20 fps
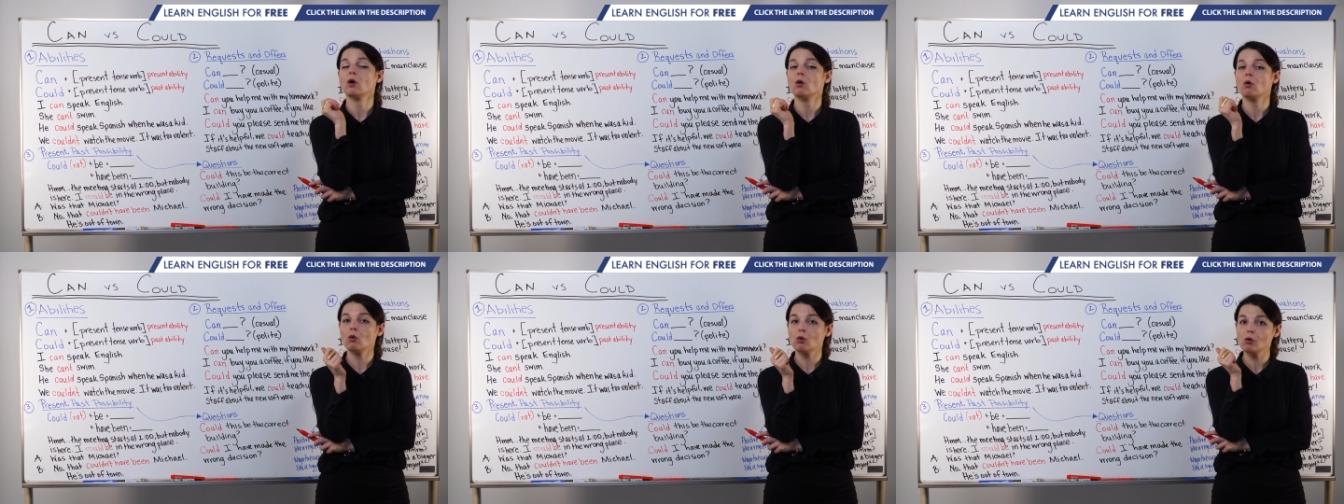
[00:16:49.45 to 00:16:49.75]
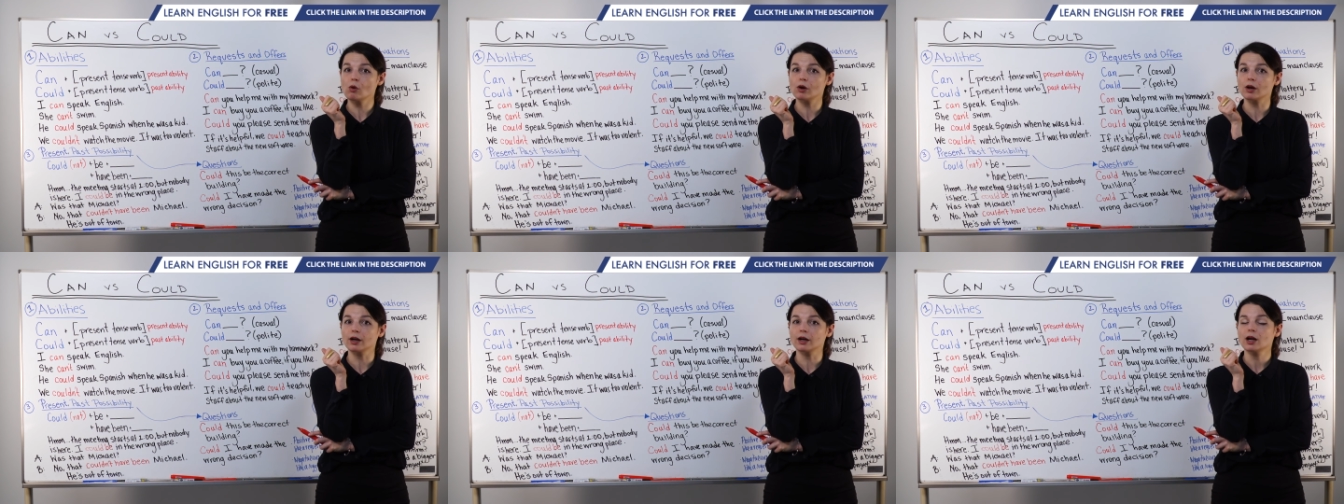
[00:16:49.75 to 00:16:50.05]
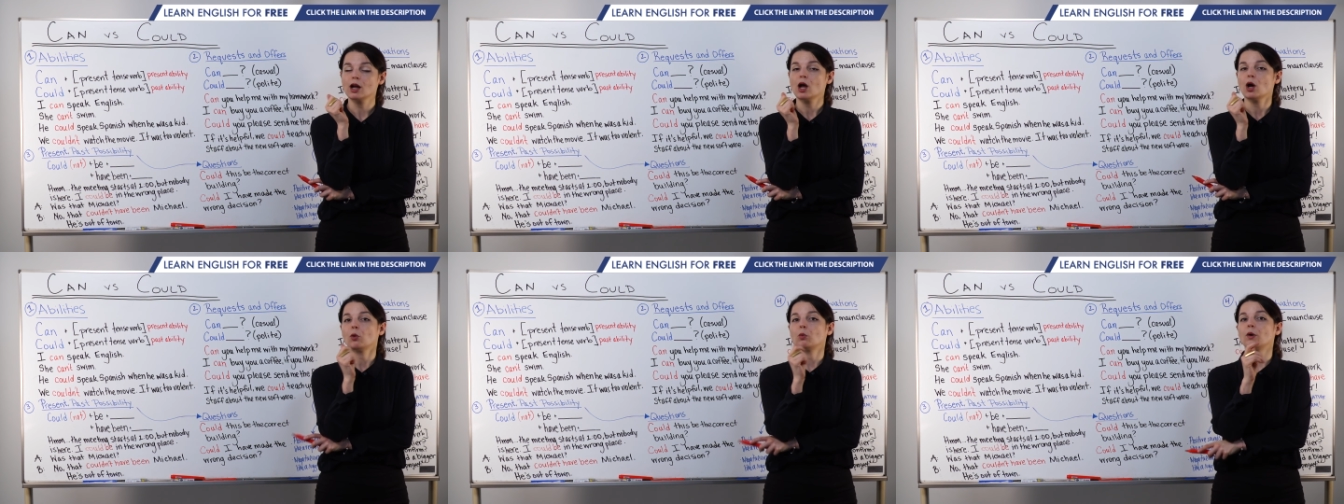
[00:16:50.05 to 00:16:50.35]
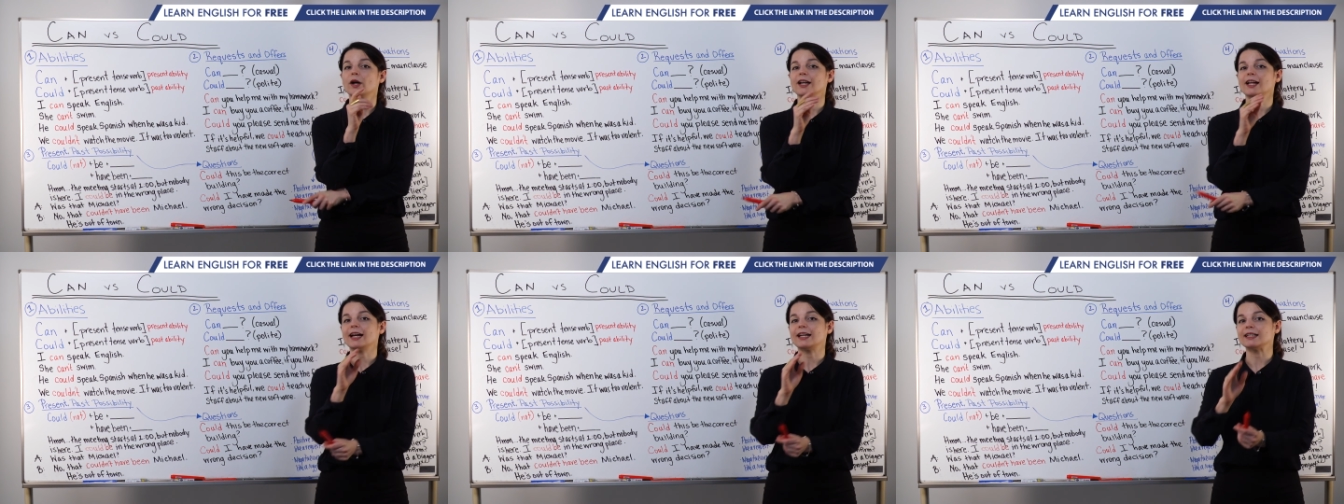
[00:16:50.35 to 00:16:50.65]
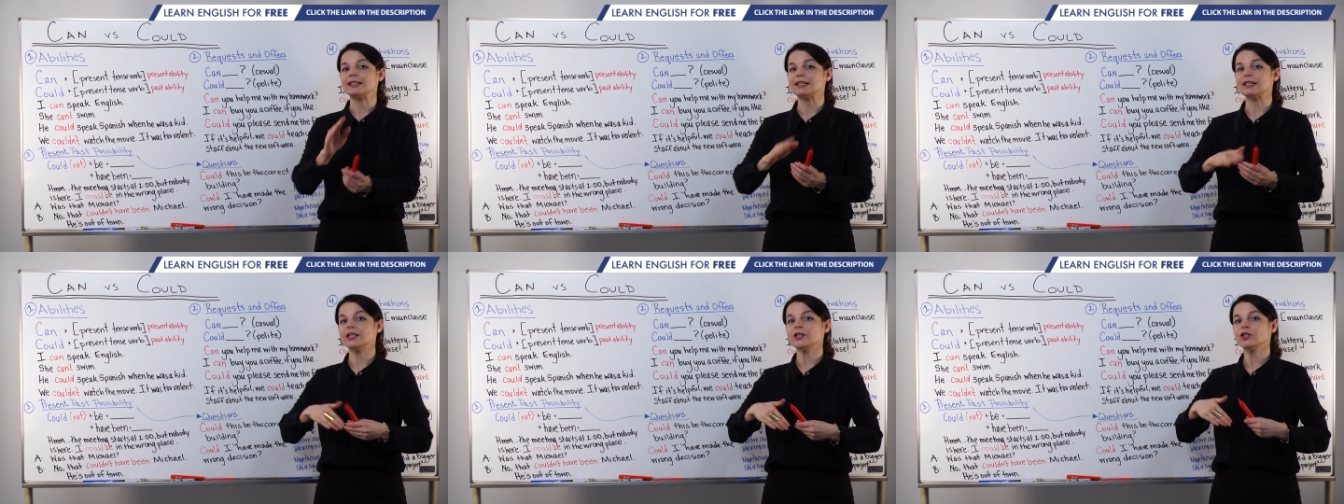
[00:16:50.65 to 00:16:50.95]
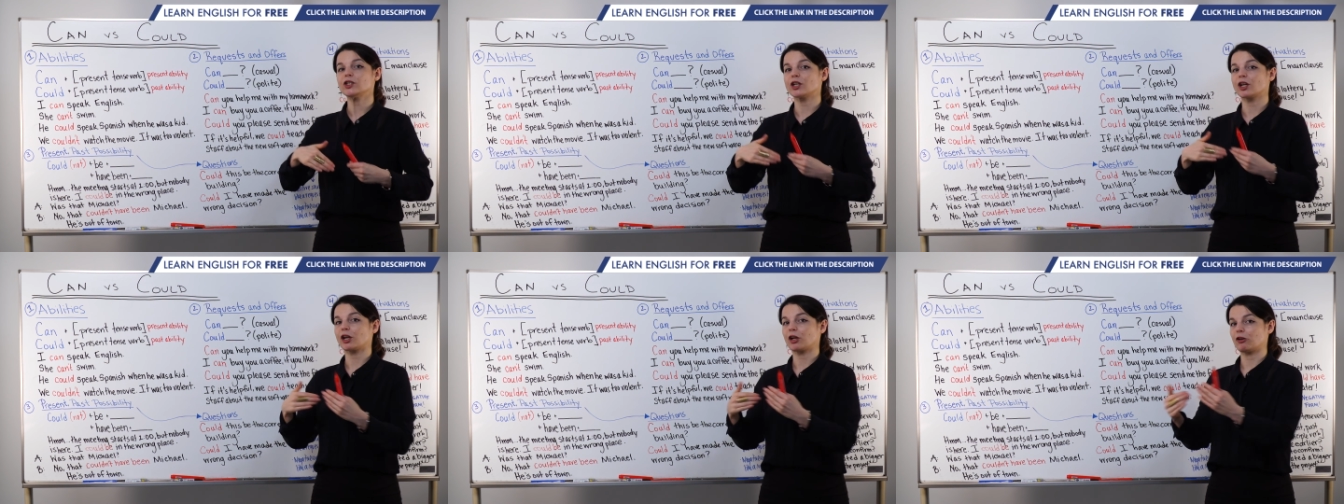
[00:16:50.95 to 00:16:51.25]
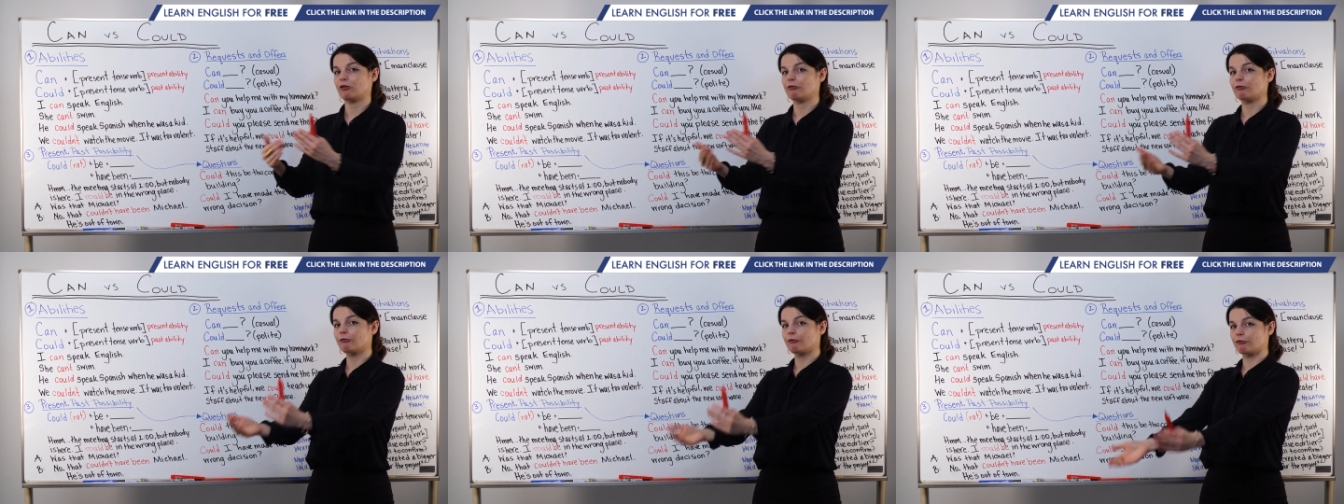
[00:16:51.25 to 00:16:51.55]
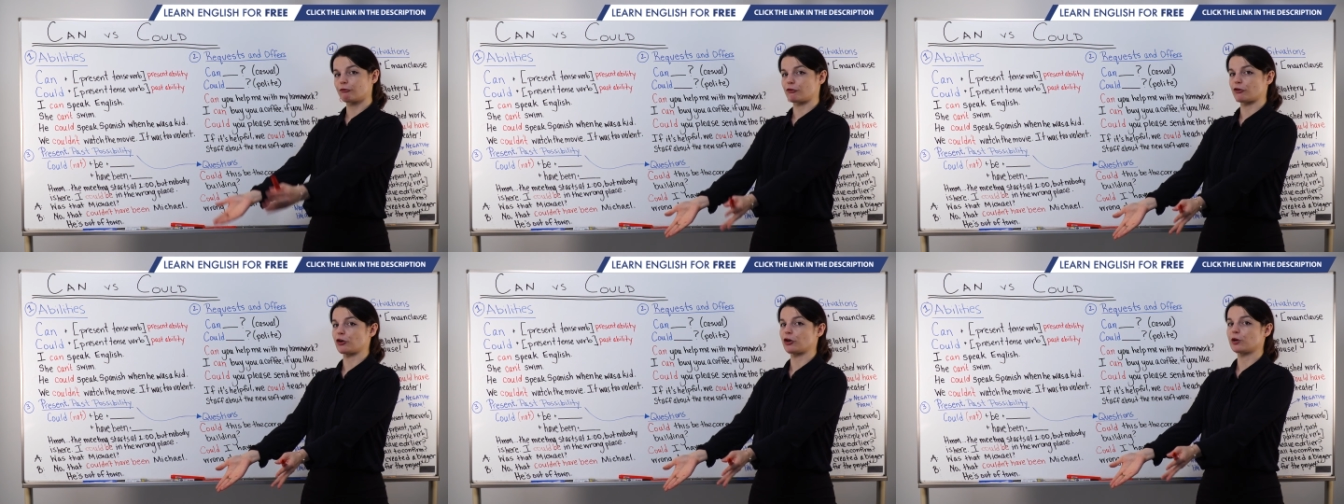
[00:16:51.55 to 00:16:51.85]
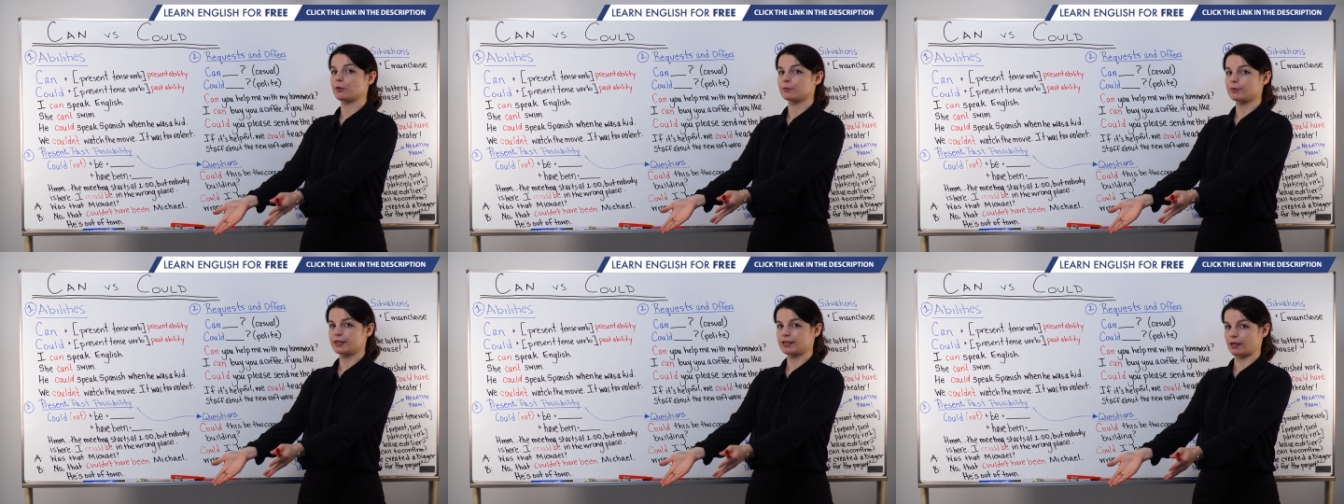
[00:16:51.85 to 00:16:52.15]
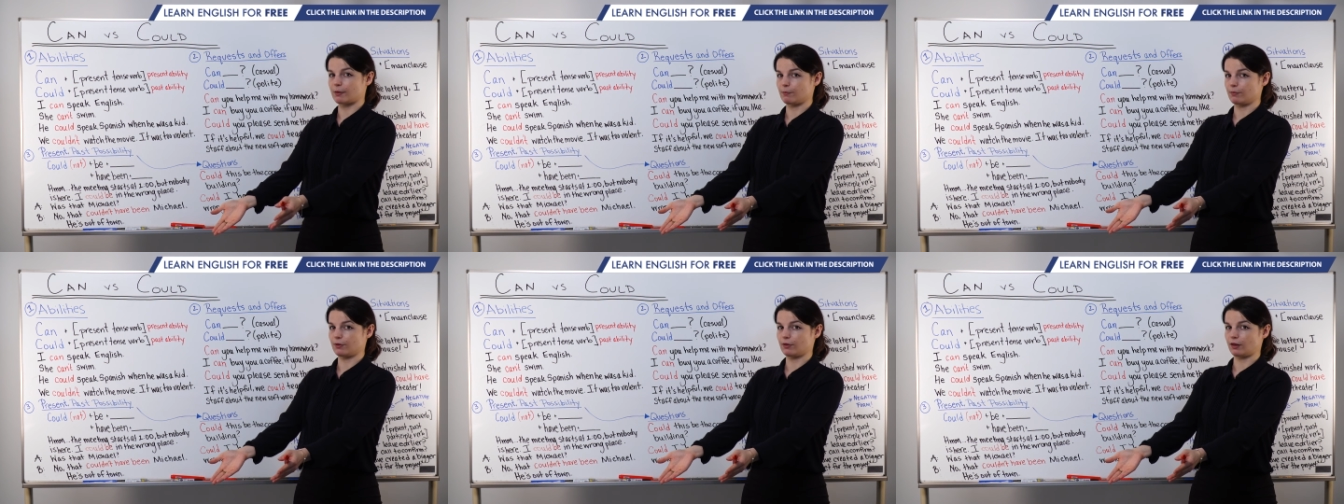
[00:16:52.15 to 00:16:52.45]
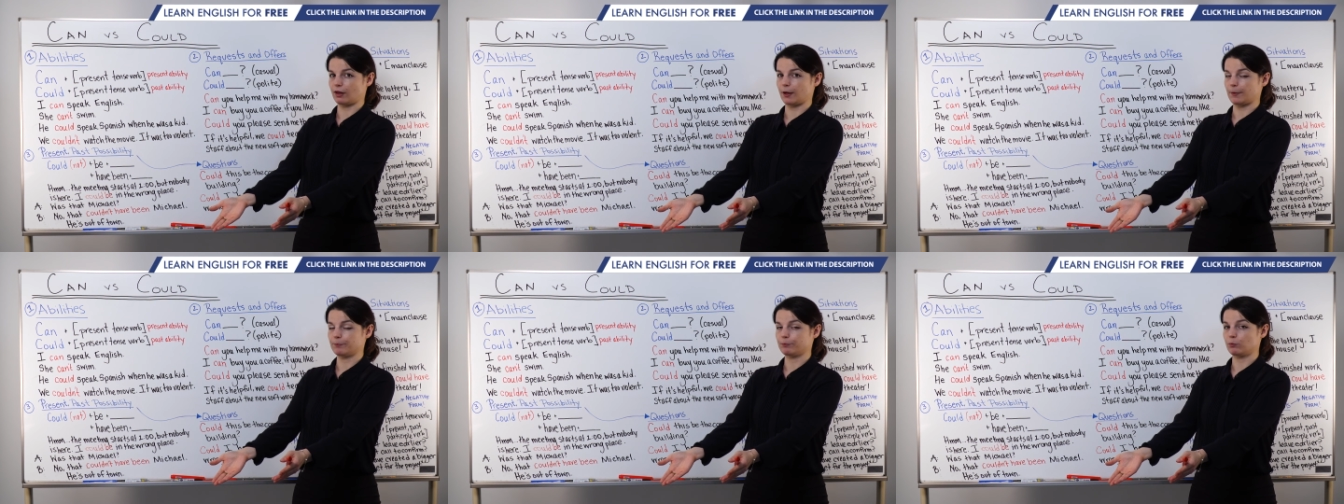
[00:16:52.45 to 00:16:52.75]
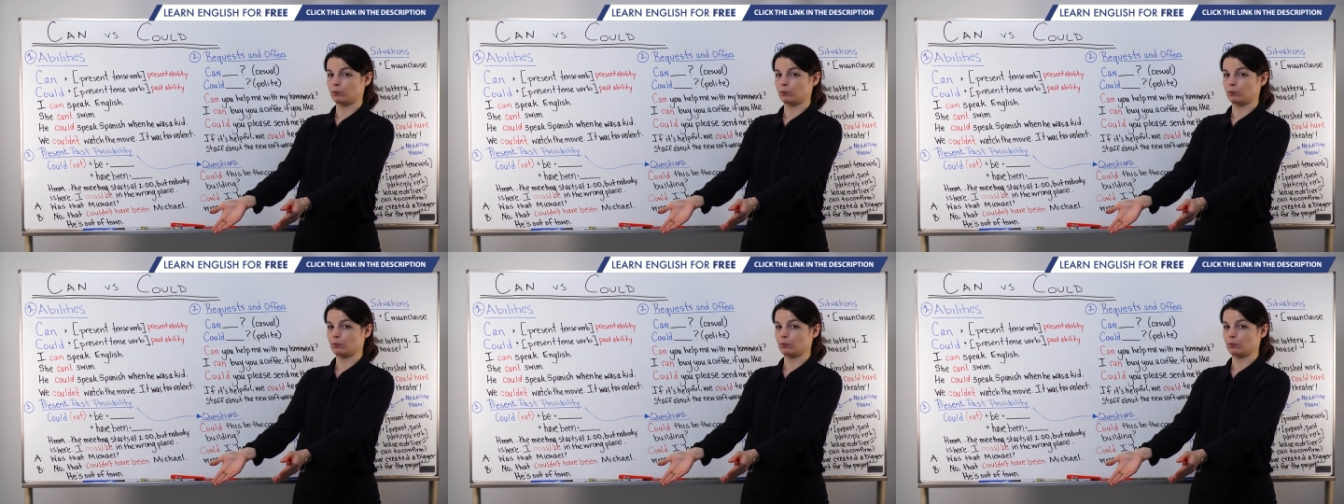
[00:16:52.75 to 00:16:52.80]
or when I need to confirm something